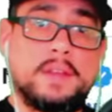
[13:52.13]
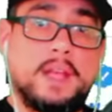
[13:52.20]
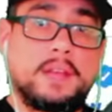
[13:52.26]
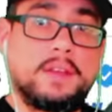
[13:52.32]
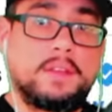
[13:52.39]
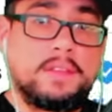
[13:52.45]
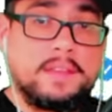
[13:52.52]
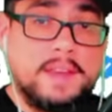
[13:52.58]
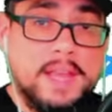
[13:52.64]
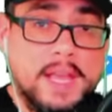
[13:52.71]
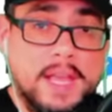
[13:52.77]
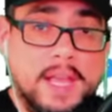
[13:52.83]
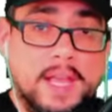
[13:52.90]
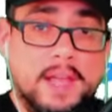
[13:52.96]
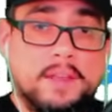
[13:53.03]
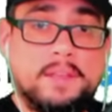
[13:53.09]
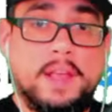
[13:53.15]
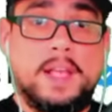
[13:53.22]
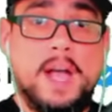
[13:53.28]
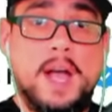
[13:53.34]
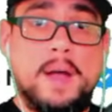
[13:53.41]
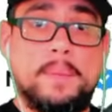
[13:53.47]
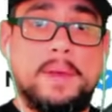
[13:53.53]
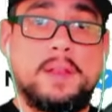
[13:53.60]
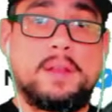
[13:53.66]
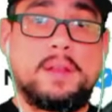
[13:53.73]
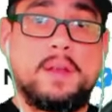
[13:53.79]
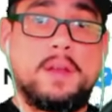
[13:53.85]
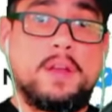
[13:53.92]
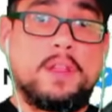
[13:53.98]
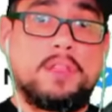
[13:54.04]
that the T is a common
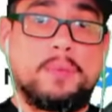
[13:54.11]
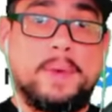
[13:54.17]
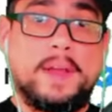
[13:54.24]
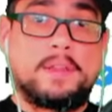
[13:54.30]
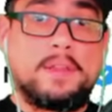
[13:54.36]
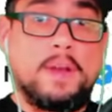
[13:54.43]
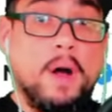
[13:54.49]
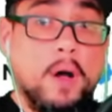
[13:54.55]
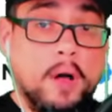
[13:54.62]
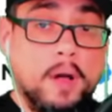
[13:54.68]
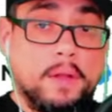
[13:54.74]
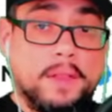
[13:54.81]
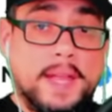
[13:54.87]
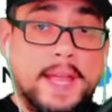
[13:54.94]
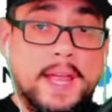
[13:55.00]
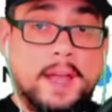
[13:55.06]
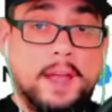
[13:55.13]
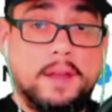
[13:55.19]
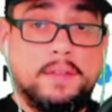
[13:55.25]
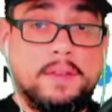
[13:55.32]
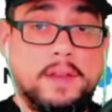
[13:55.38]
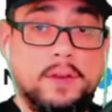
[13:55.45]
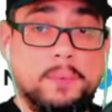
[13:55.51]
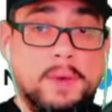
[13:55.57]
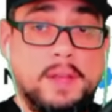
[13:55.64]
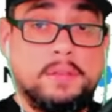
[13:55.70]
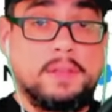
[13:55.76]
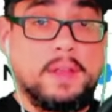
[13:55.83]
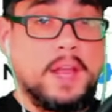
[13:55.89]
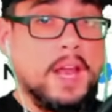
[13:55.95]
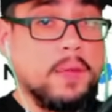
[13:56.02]
threat to all lands in the
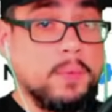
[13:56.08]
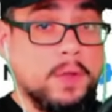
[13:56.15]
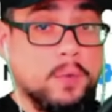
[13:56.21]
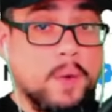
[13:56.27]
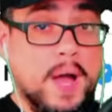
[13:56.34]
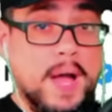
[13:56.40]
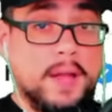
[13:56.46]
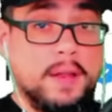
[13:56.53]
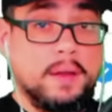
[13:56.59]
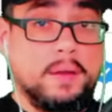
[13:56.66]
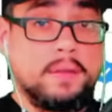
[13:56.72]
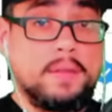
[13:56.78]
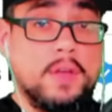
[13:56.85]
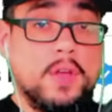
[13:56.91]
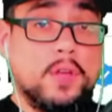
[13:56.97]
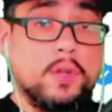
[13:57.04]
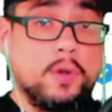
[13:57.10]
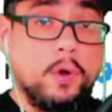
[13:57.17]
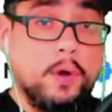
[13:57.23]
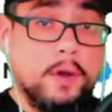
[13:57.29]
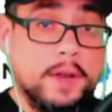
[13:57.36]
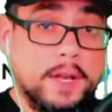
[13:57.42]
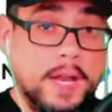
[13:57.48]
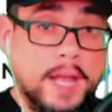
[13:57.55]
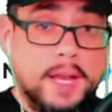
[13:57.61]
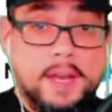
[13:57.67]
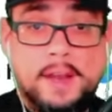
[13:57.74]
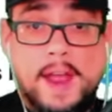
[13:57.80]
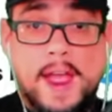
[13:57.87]
region and requires coordinated